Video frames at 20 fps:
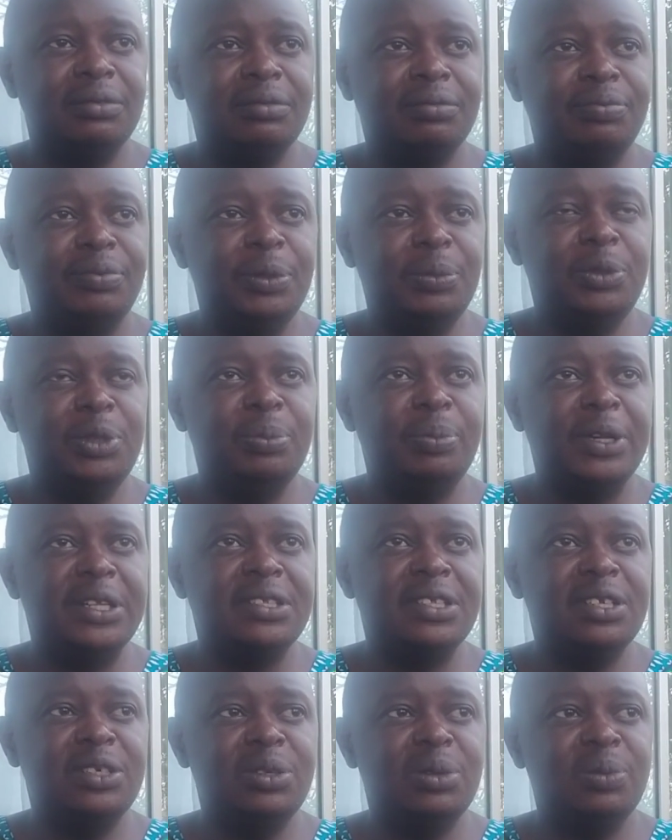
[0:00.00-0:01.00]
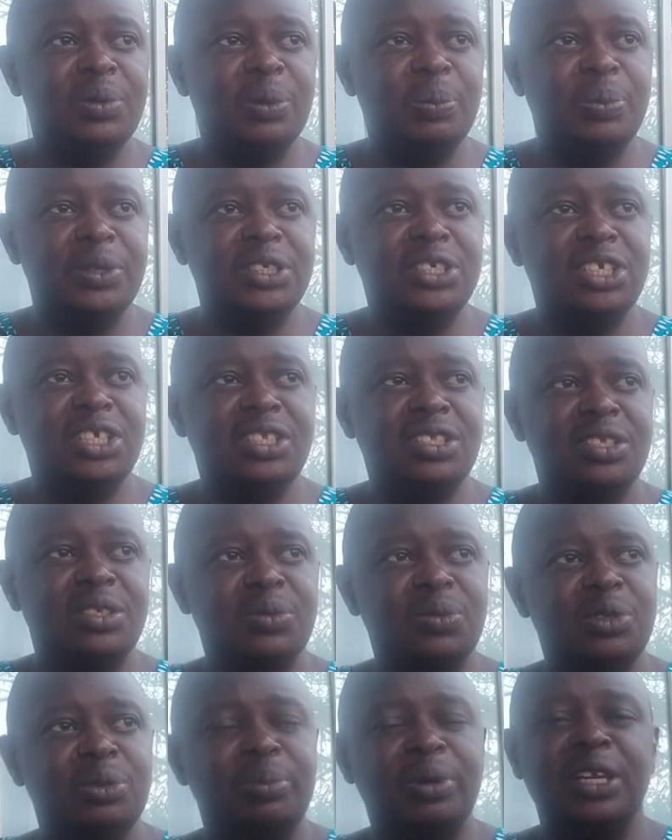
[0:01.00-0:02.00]
50% of the patients
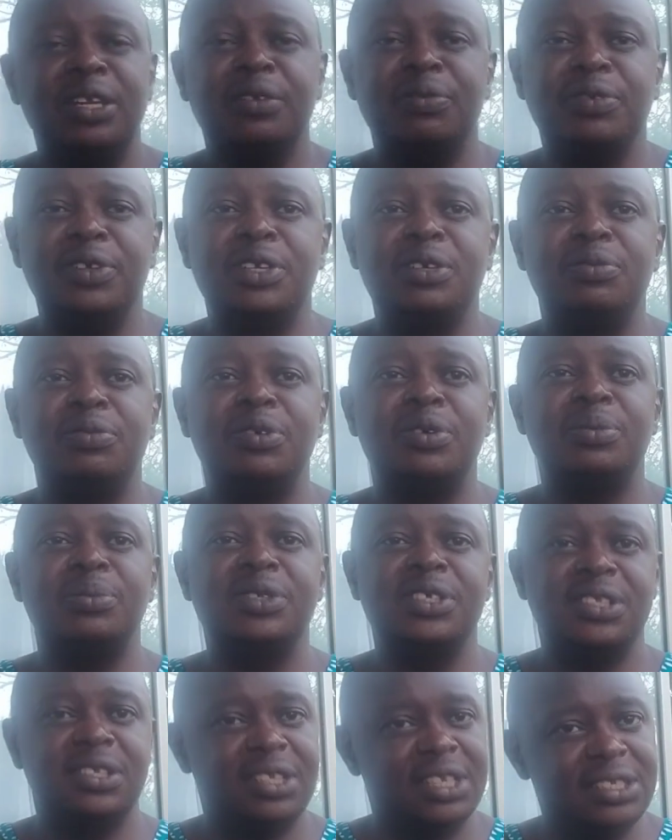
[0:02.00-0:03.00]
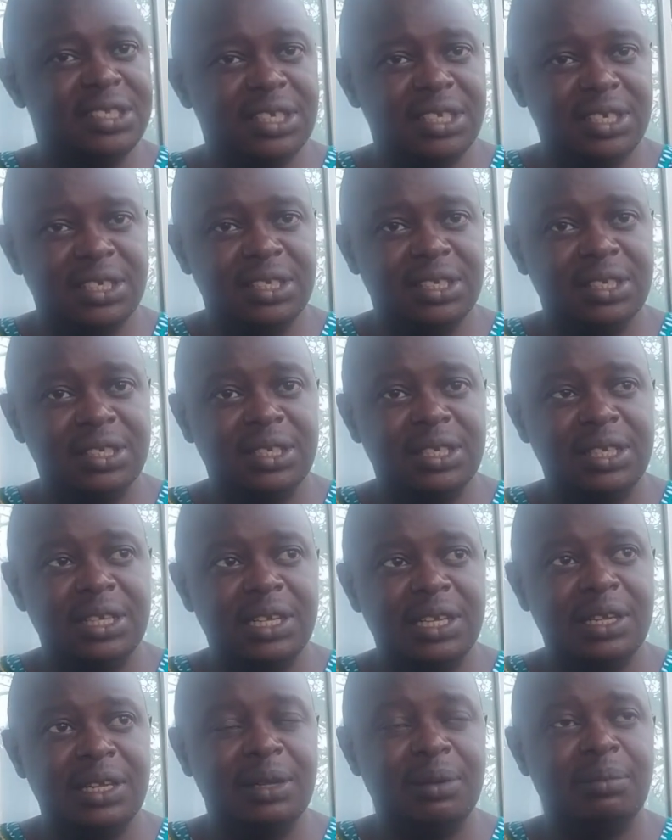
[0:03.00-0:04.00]
will benefit from this surgery,
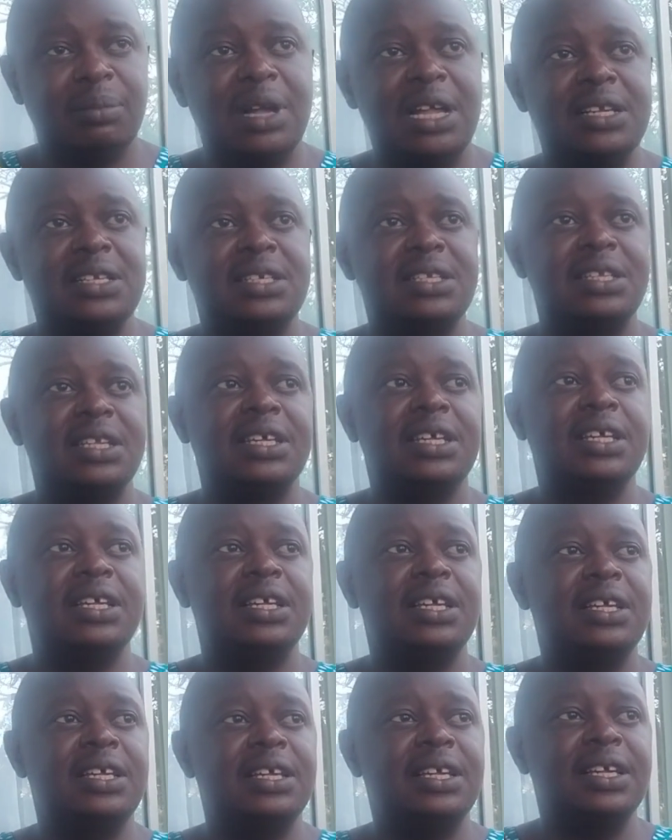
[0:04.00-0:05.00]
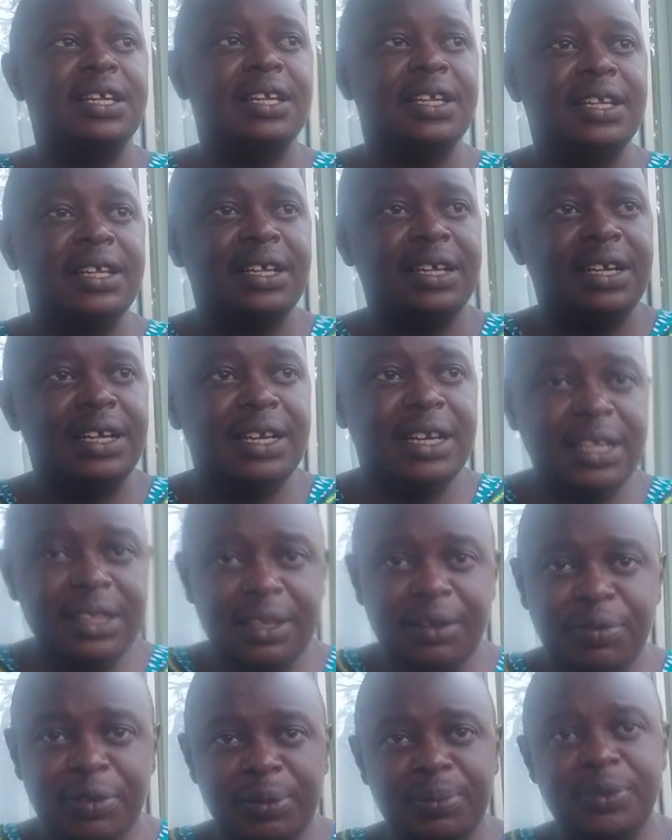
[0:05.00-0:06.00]
but another
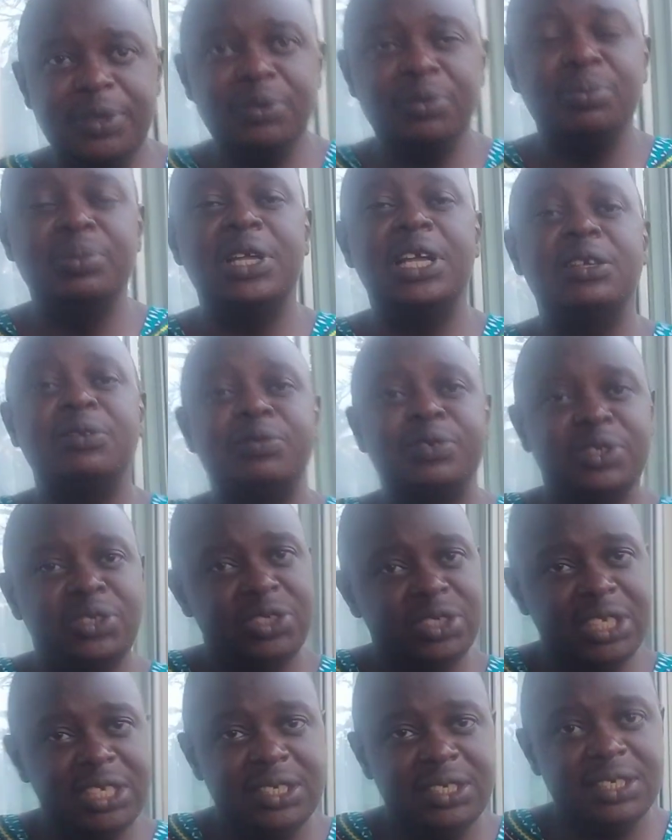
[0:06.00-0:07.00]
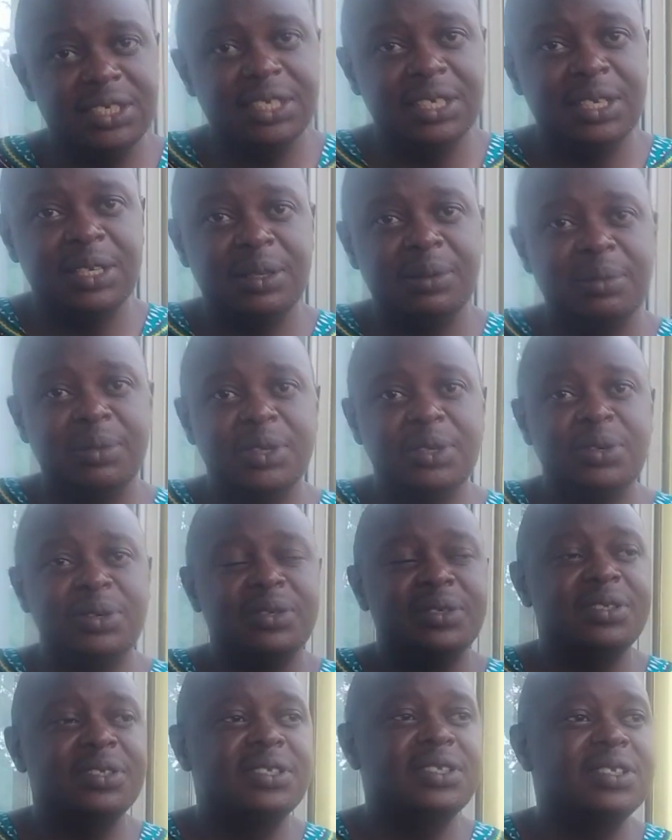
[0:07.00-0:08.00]
50 will be unfortunate
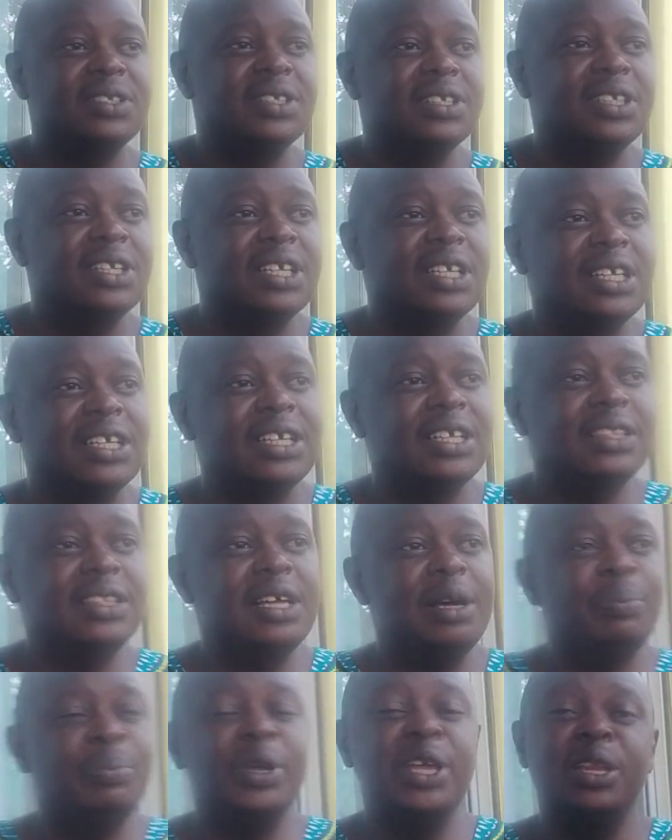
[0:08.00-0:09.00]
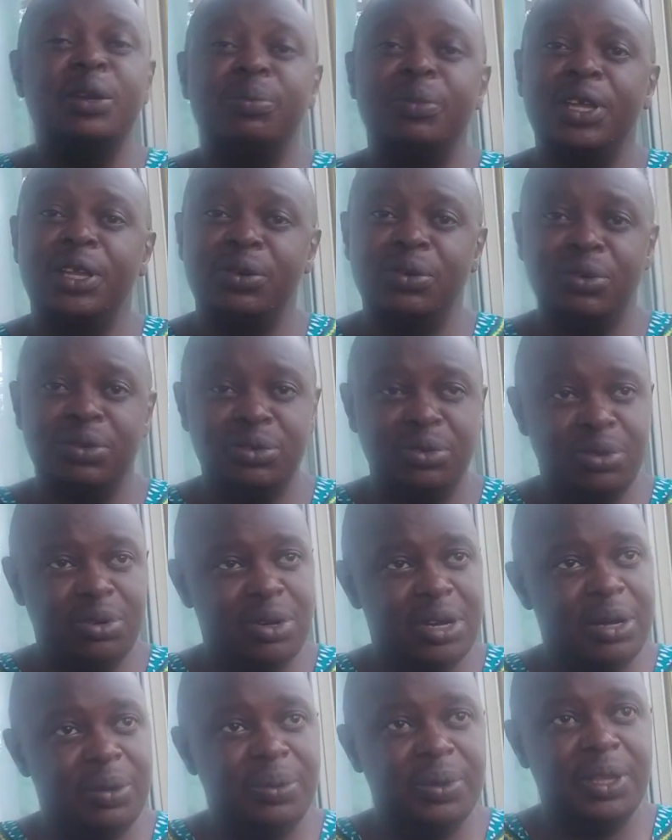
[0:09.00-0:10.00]
because their pain may not go
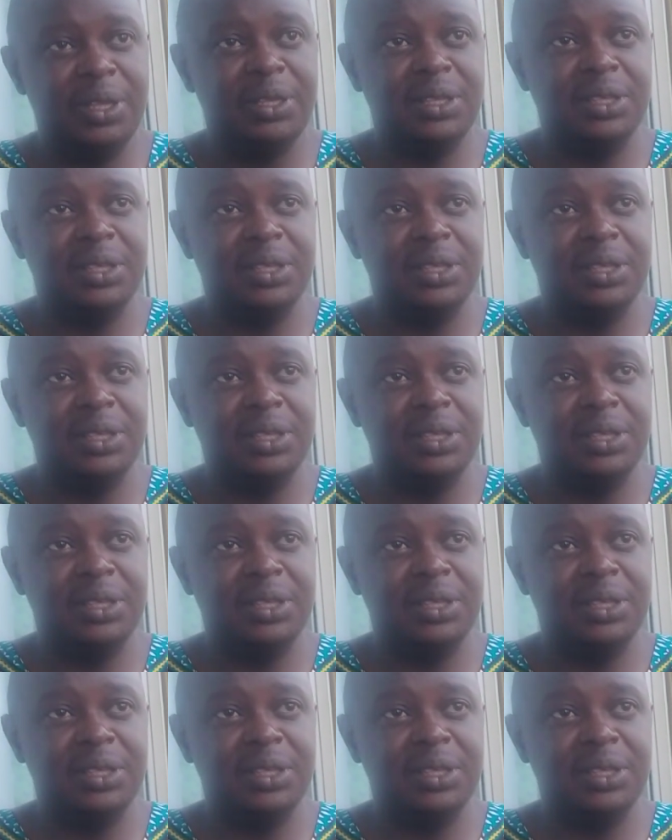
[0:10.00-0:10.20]
away.